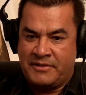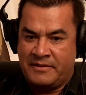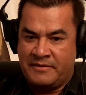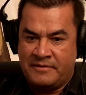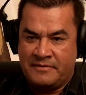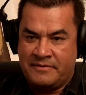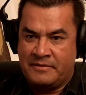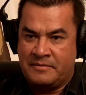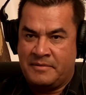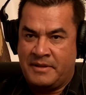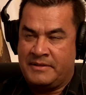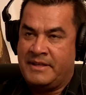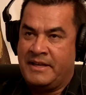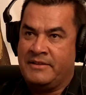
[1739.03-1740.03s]
Uh,
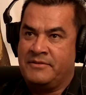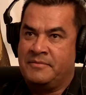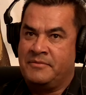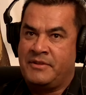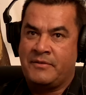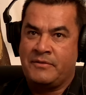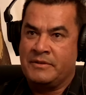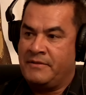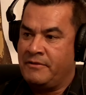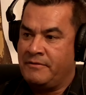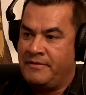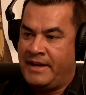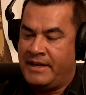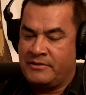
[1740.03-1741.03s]
they test several
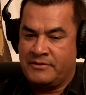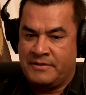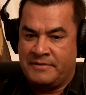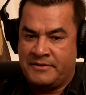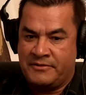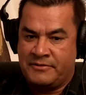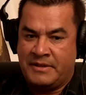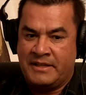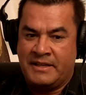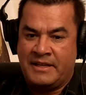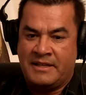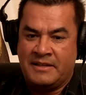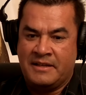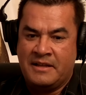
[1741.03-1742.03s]
different factors of the street,
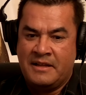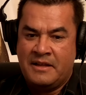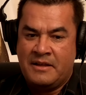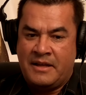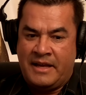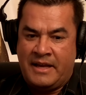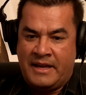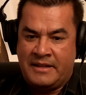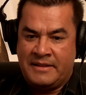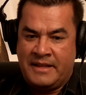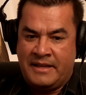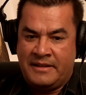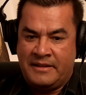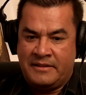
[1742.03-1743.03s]
and and
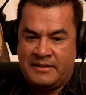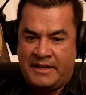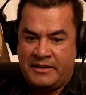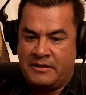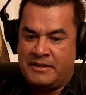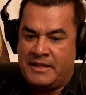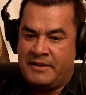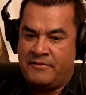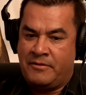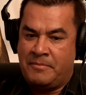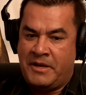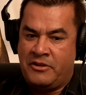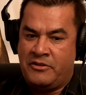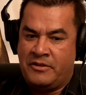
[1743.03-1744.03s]
they take all that
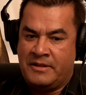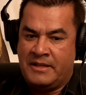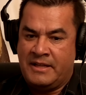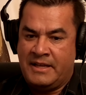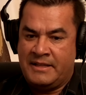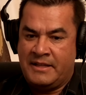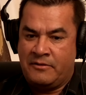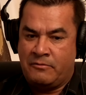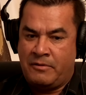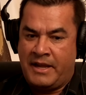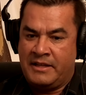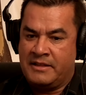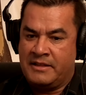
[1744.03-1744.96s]
information and they rank the